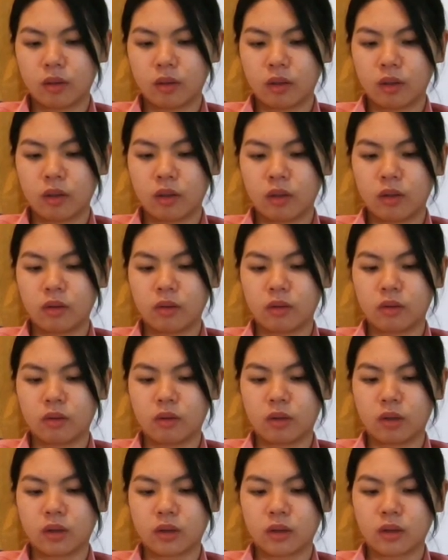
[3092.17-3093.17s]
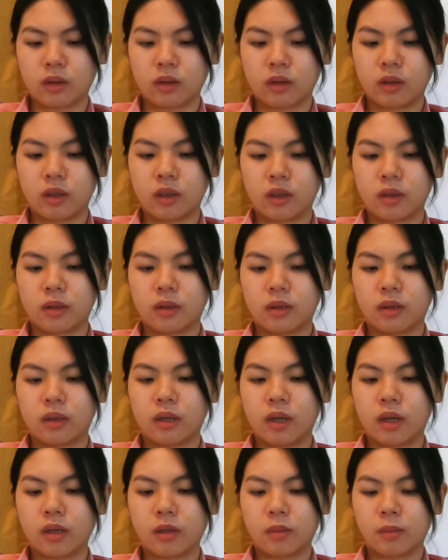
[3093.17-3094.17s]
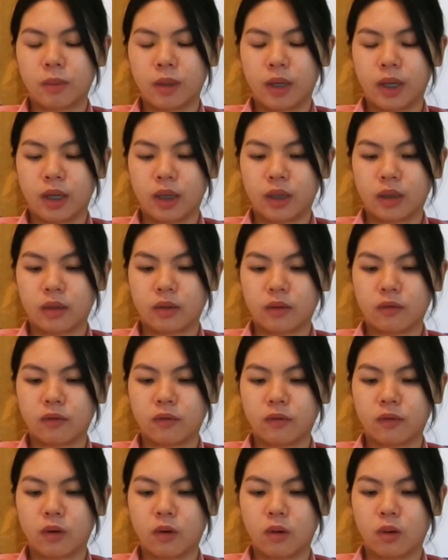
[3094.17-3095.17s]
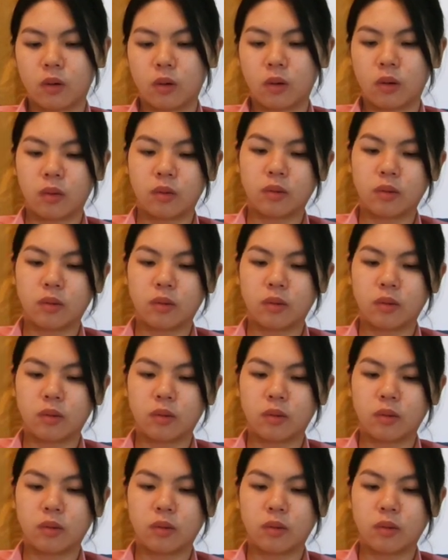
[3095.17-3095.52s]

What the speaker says: I know just this that's paid for